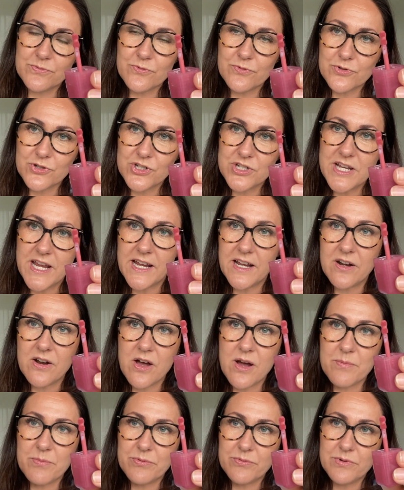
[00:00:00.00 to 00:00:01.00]
shake it
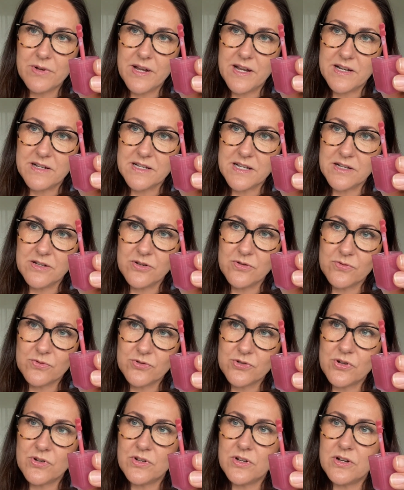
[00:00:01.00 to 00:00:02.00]
up and then you
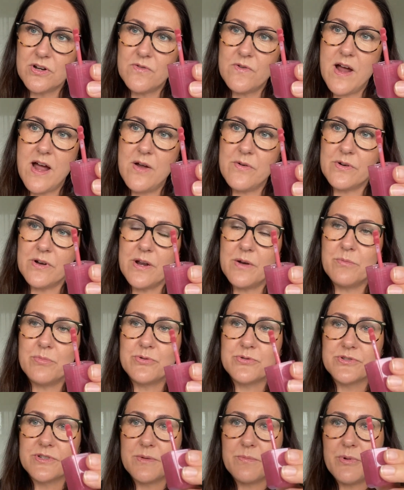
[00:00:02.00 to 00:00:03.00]
turn it around and
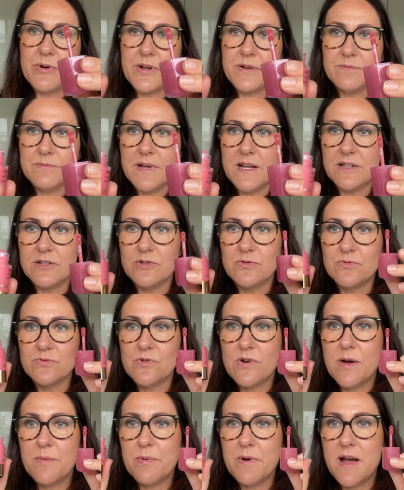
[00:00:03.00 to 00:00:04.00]
push the button and you
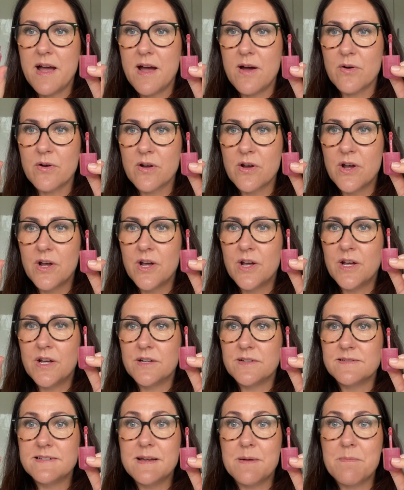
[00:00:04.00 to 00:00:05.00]
drop out
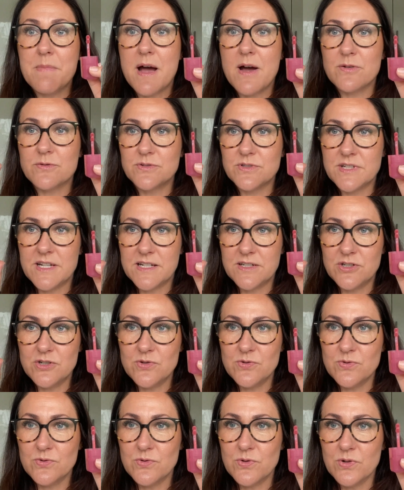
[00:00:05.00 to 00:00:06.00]
the amount that
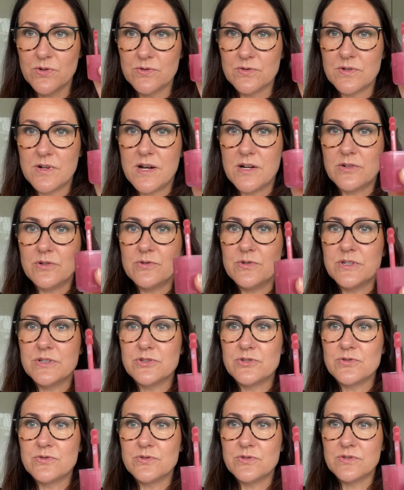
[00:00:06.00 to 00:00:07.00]
you are going
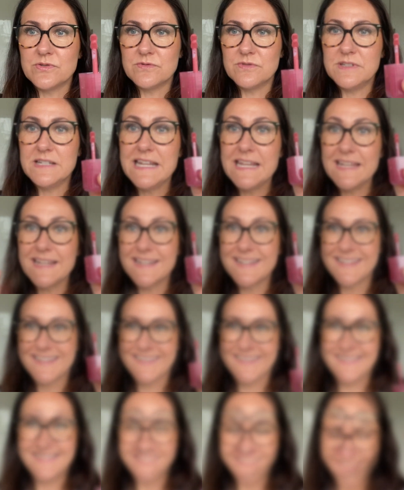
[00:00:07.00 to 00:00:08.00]
to need.
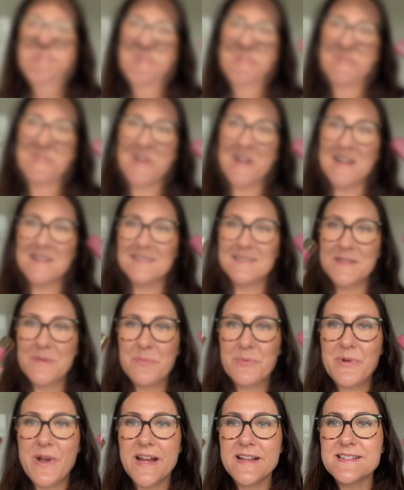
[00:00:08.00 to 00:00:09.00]
So for the
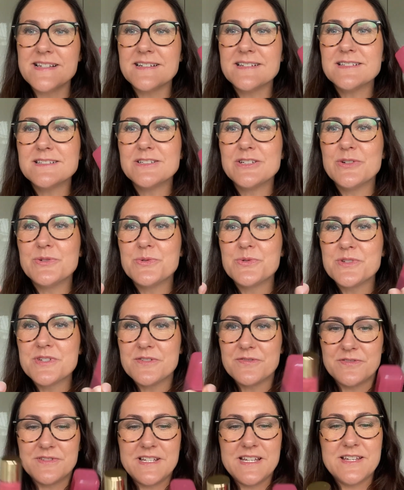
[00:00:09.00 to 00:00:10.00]
practical use
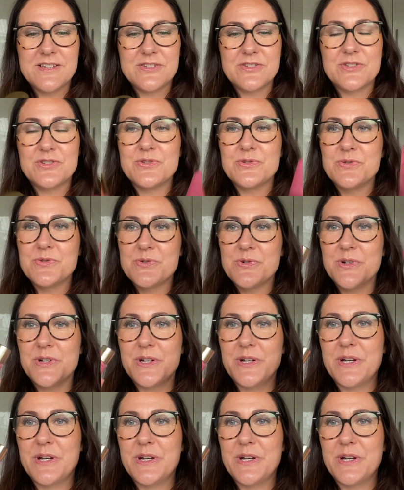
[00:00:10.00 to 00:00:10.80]
of these two